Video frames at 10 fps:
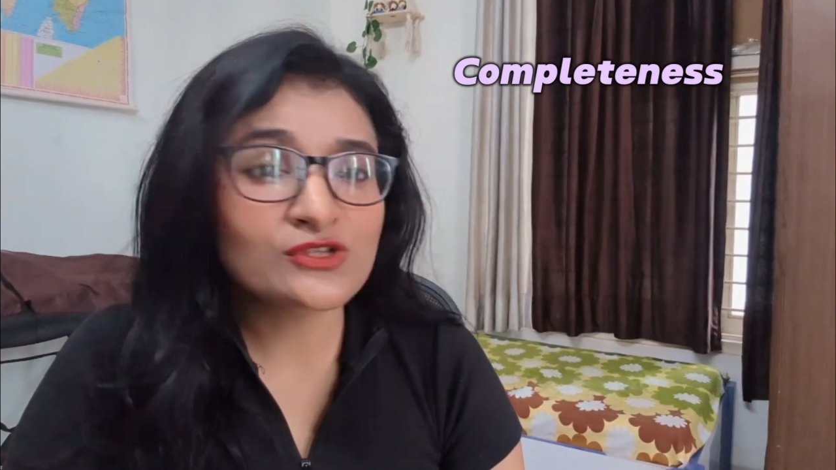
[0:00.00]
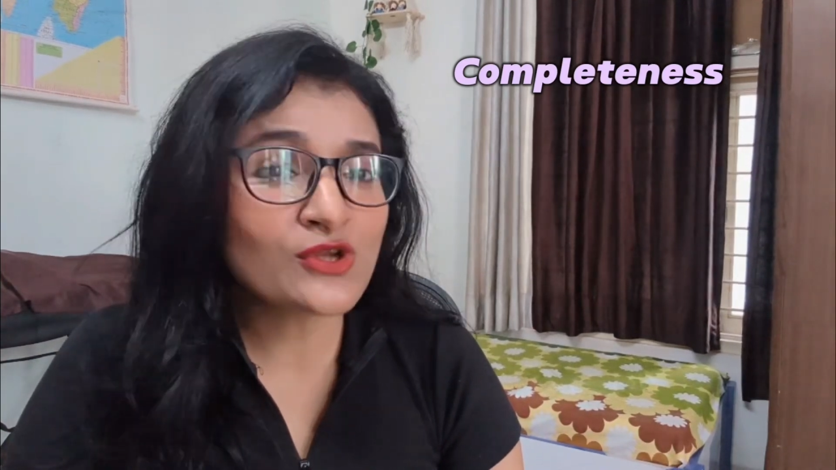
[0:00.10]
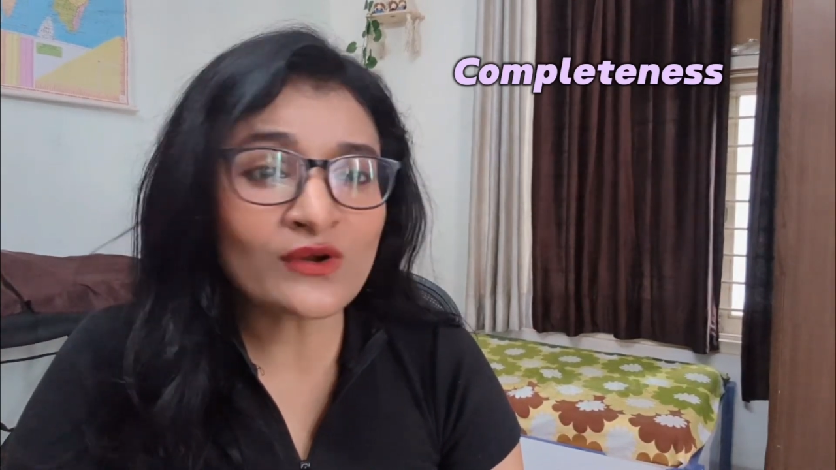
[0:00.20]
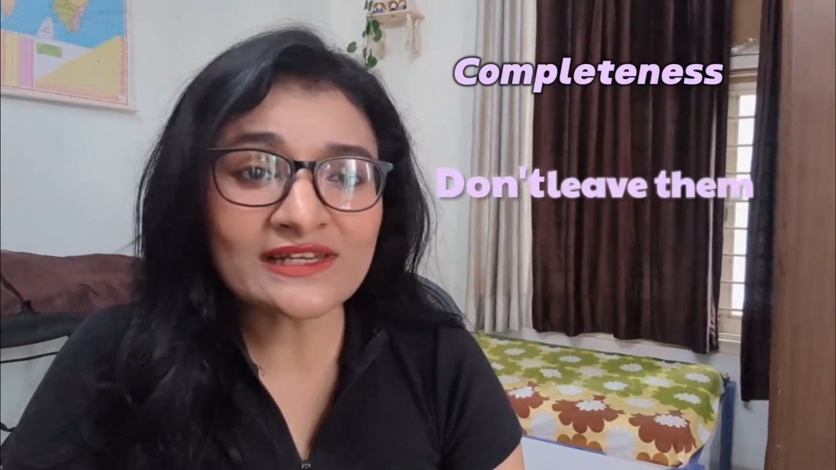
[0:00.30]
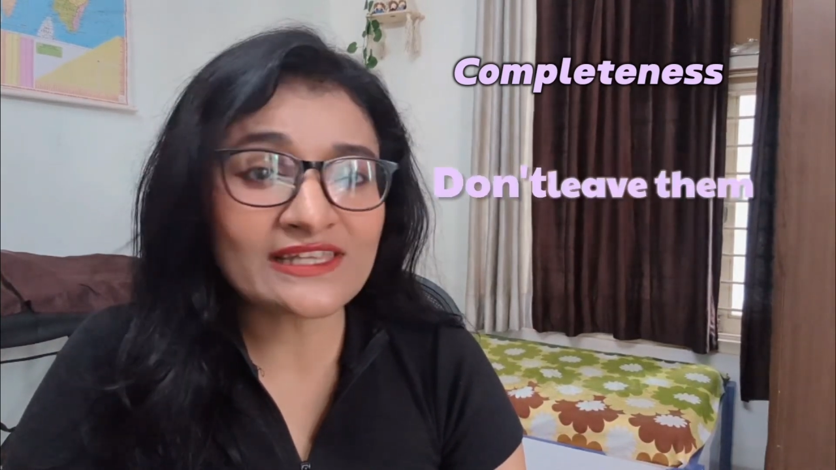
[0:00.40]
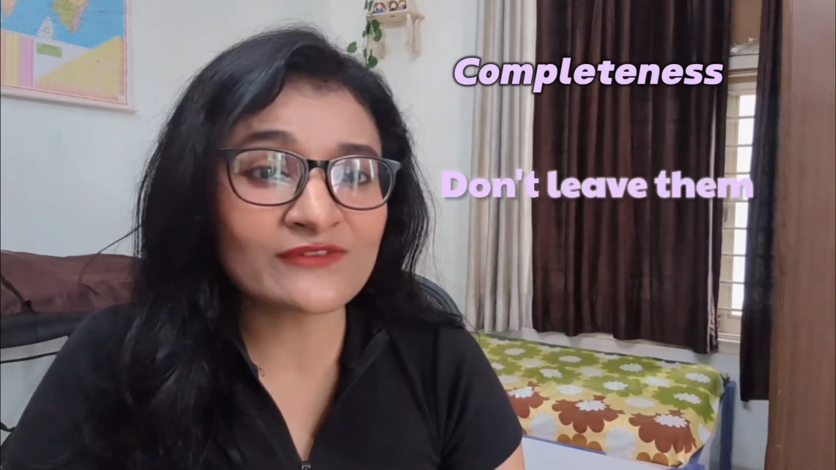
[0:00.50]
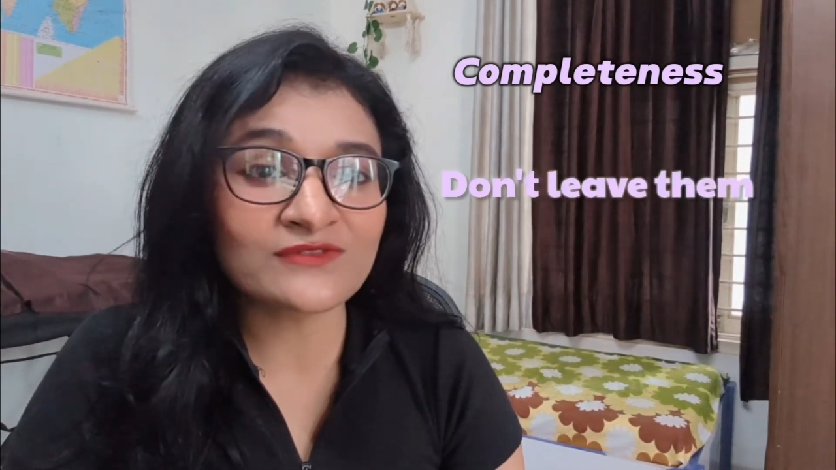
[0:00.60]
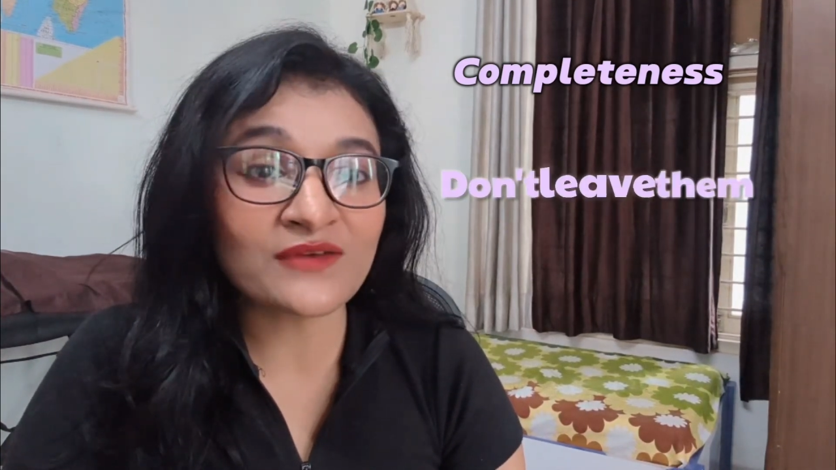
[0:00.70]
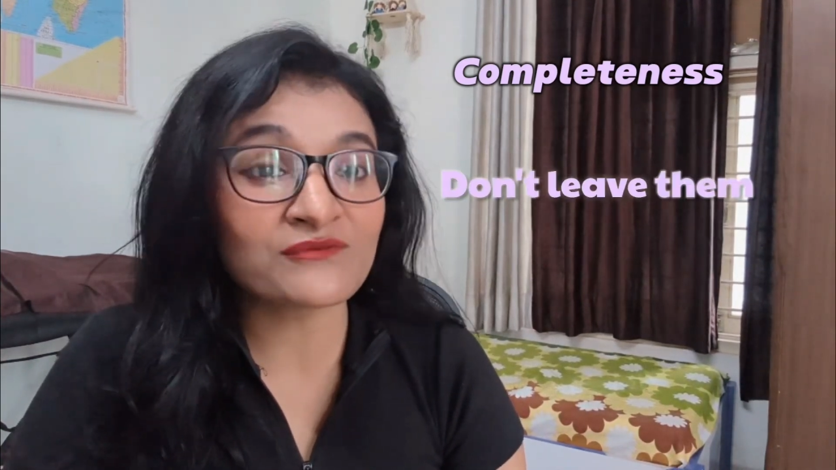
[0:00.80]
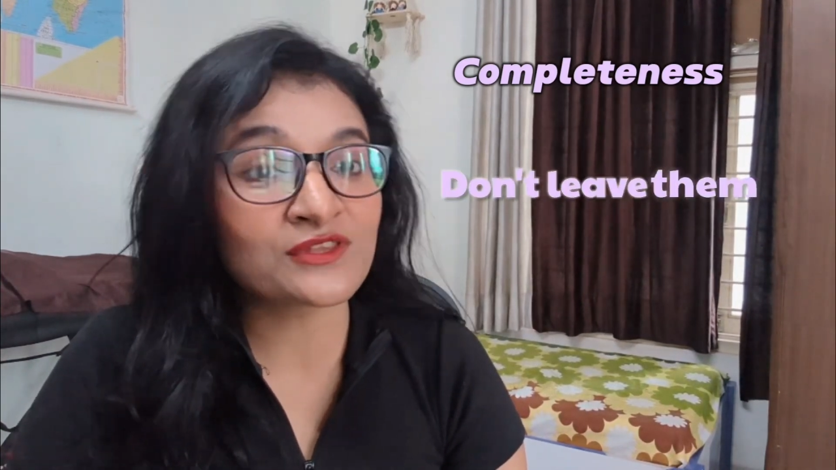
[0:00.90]
Don't
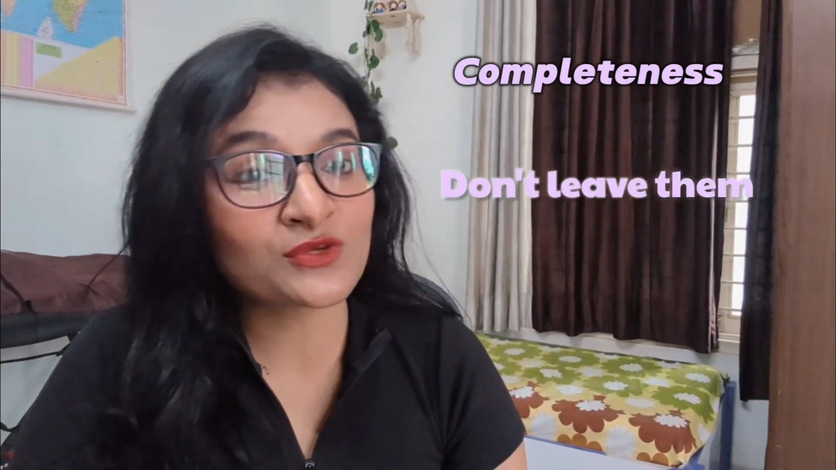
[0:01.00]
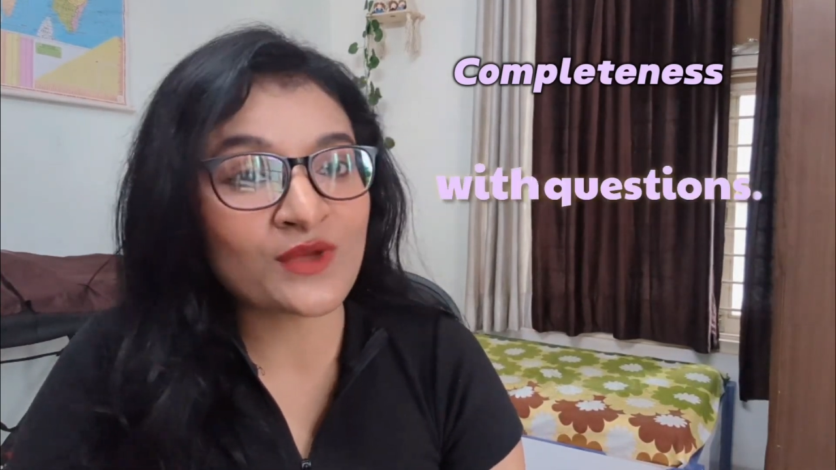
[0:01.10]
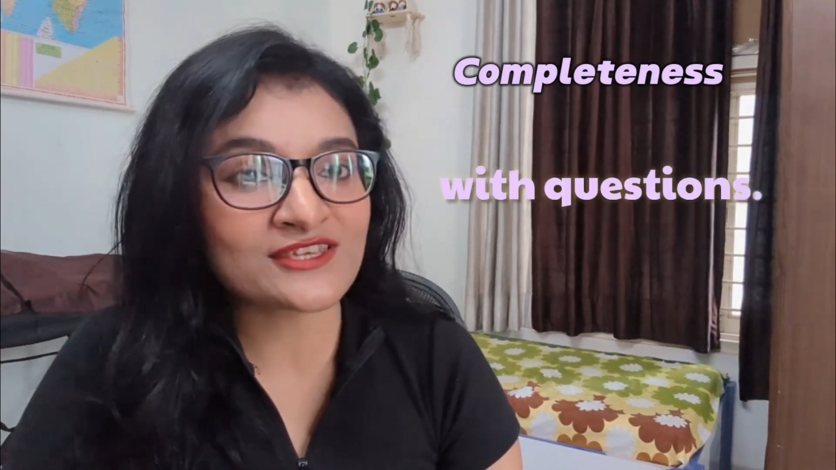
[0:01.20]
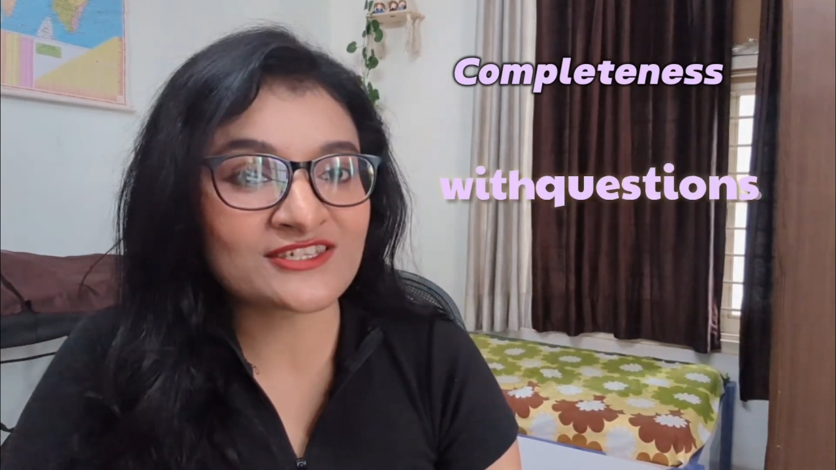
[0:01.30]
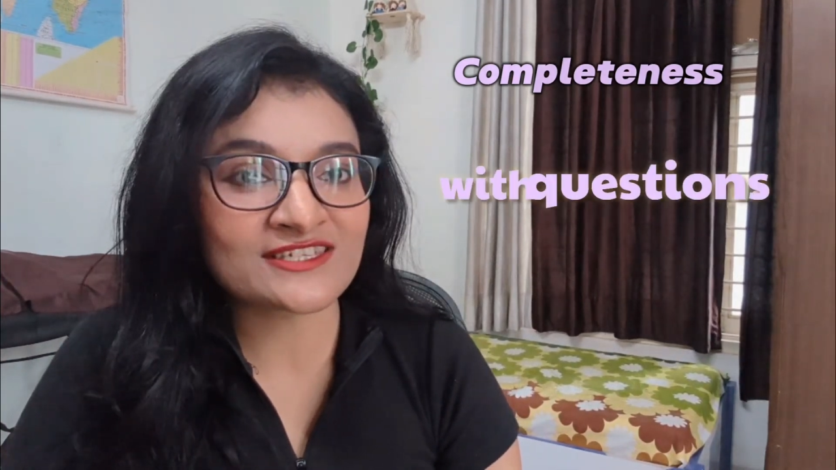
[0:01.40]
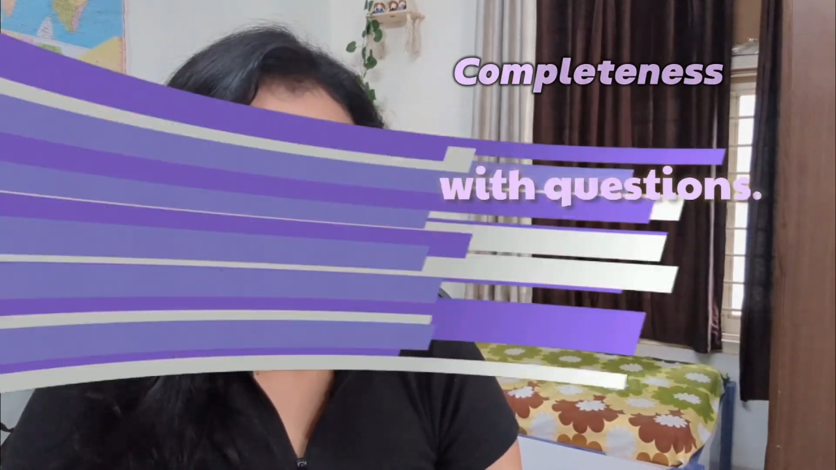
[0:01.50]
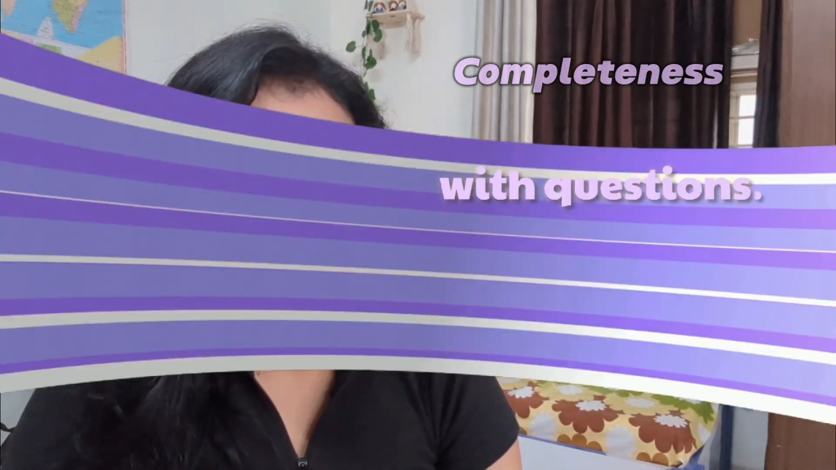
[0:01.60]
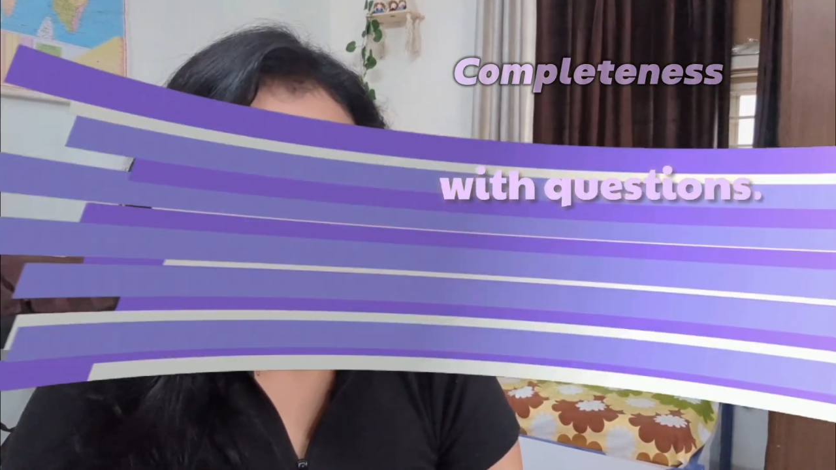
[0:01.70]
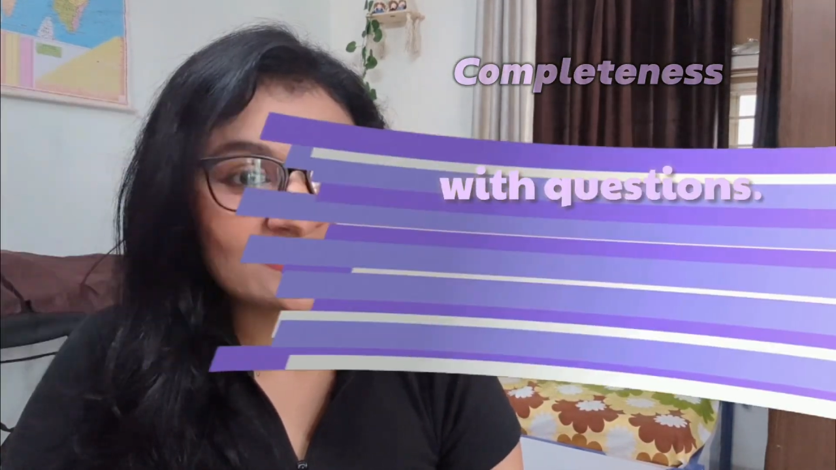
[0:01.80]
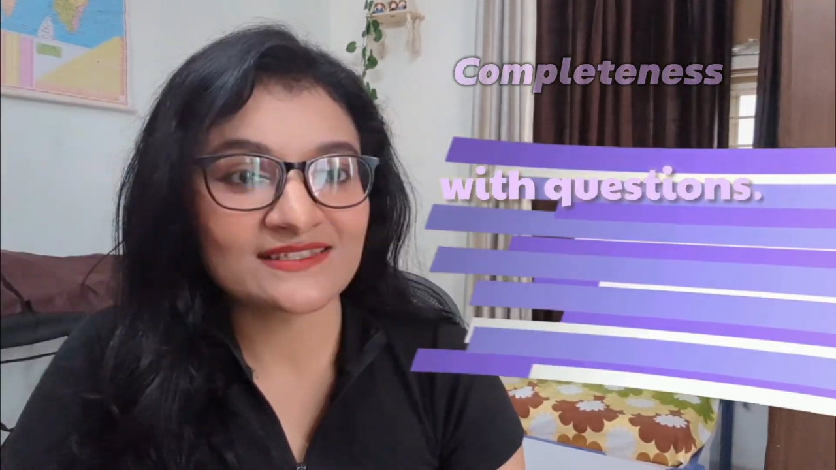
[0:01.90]
leave them with questions.